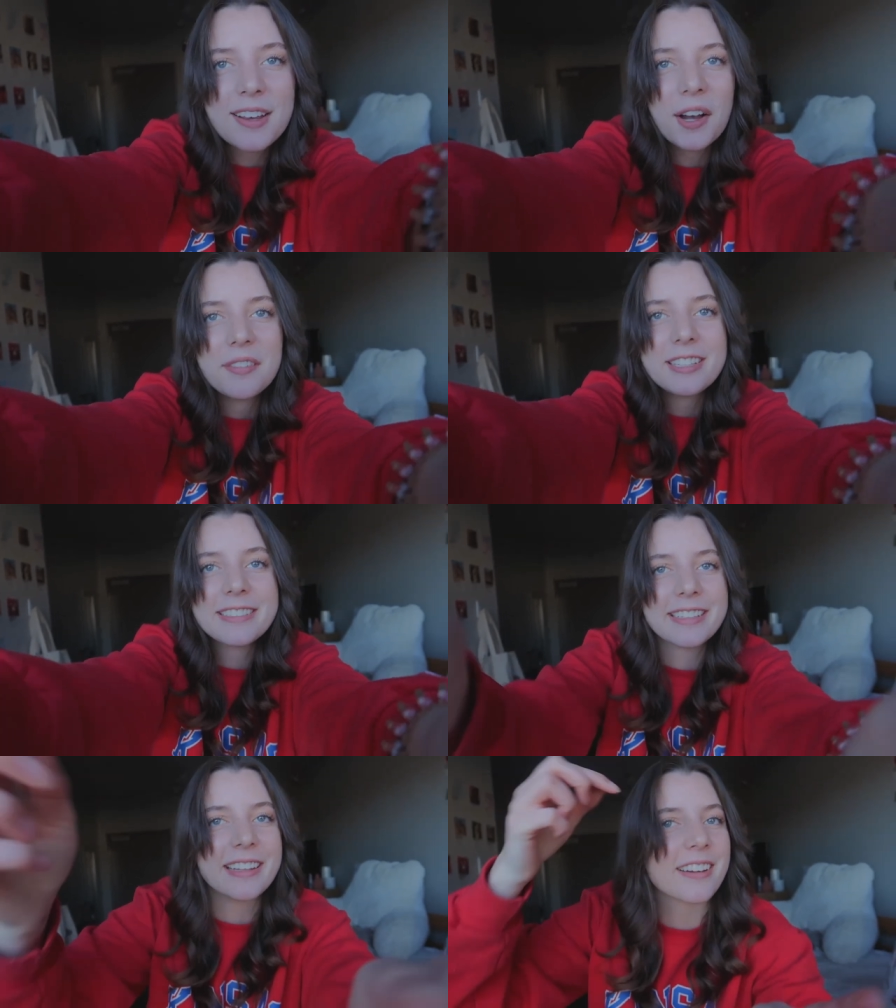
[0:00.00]
So
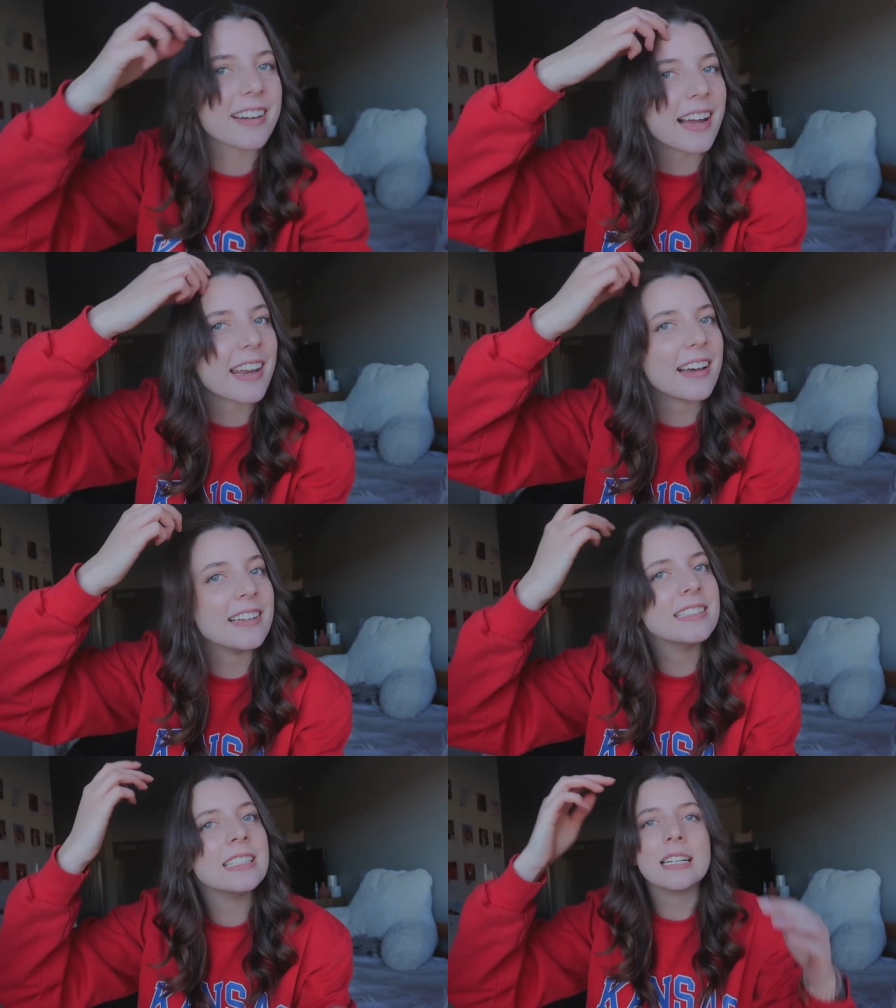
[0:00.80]
Obviously, they're kind of
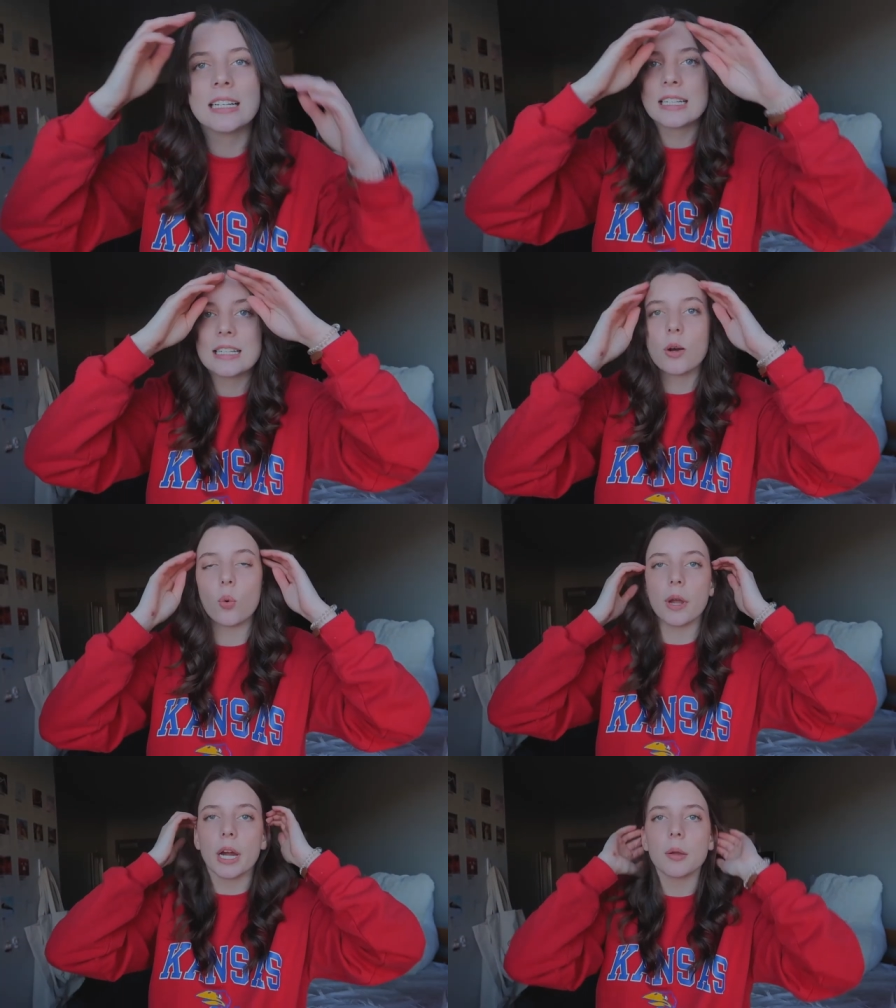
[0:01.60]

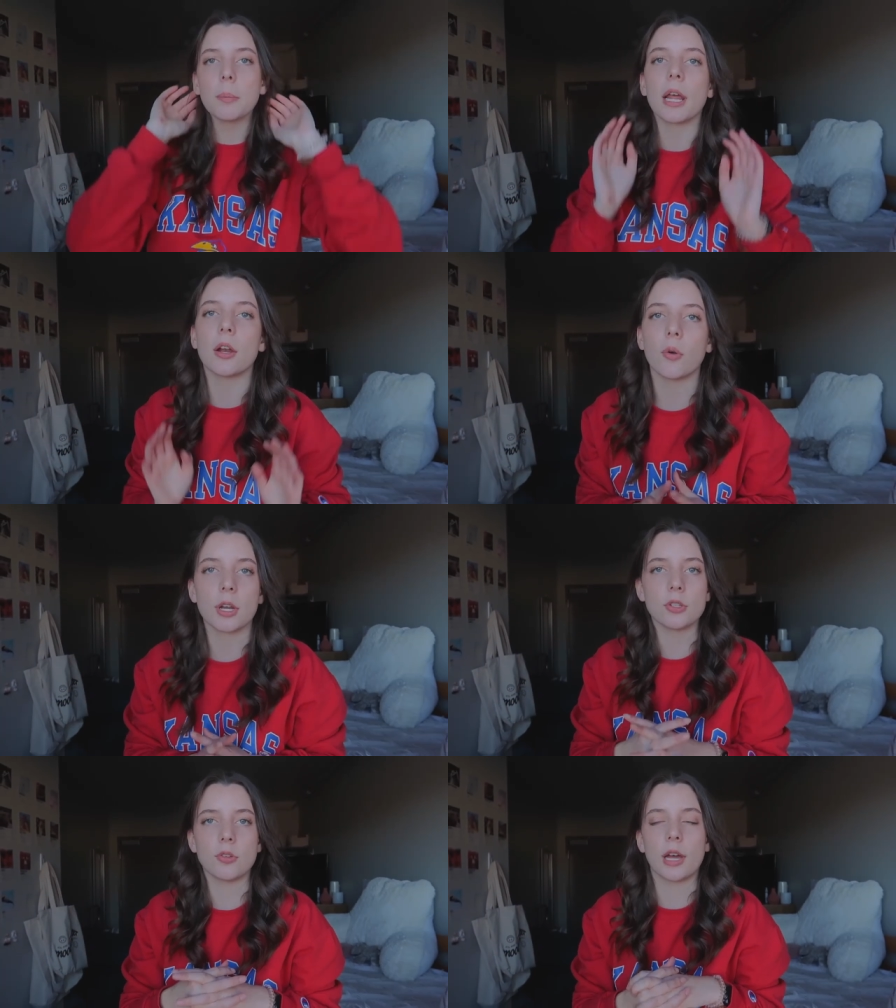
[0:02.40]
weird, but I don't
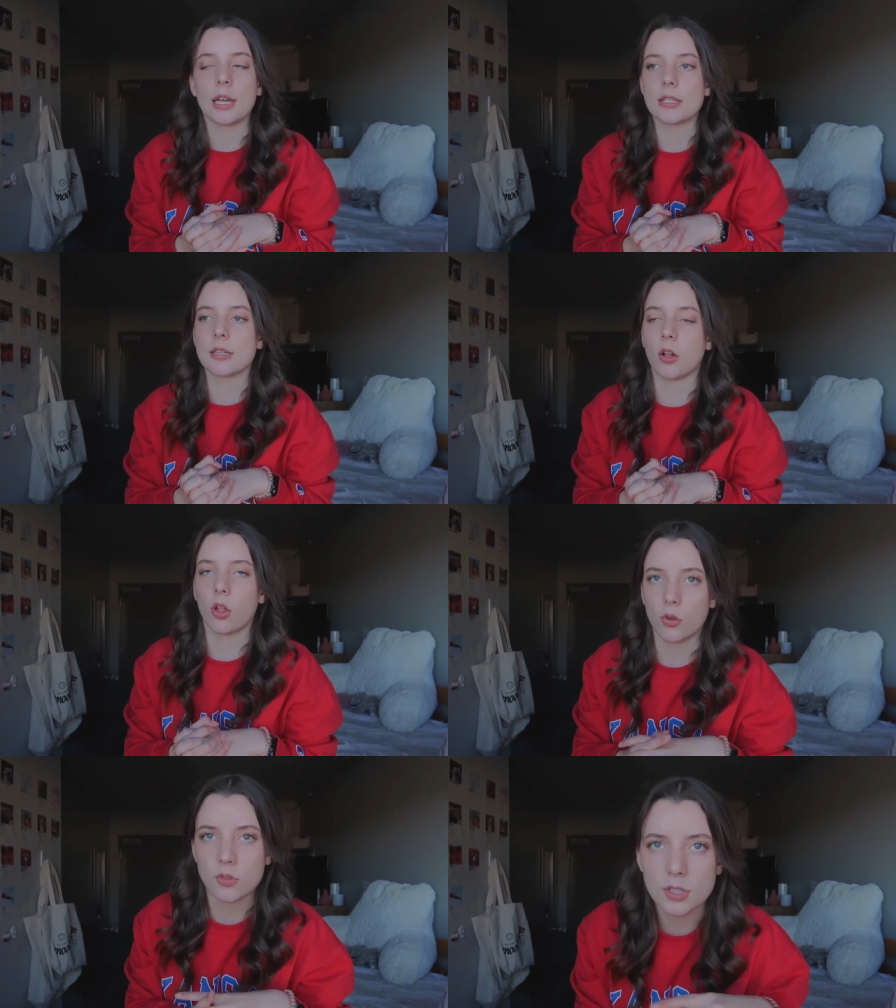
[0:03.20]
want to do that until
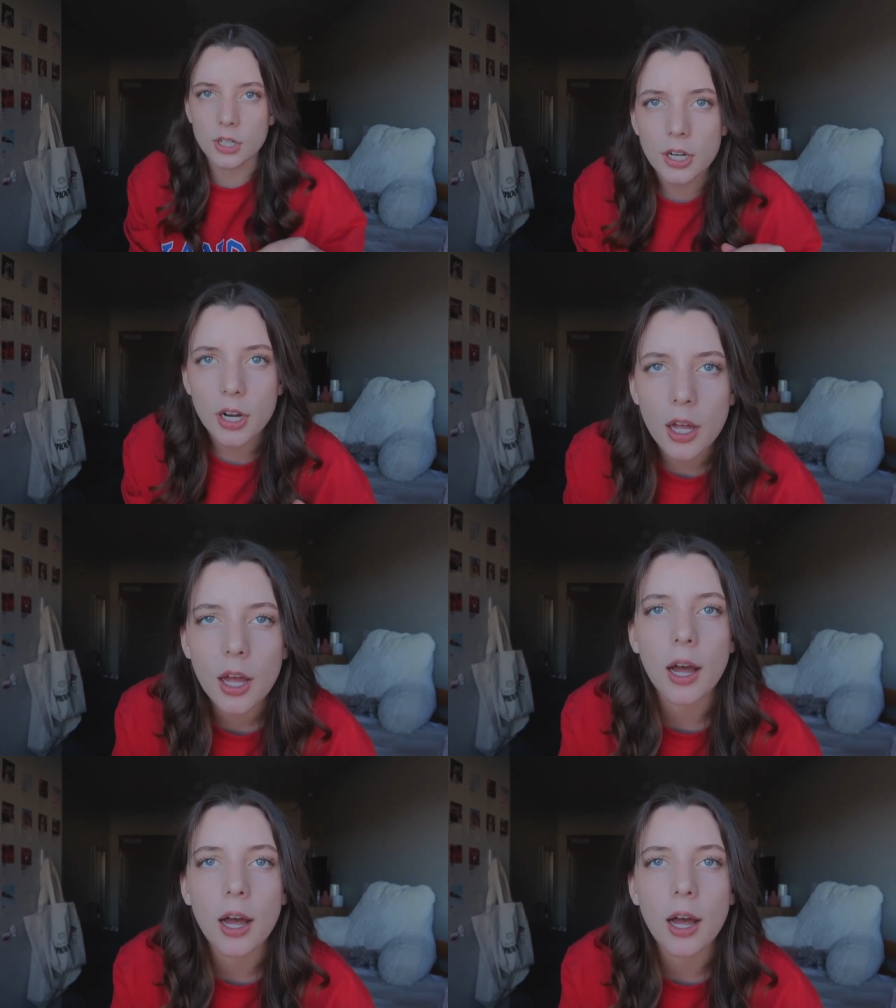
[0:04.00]
closer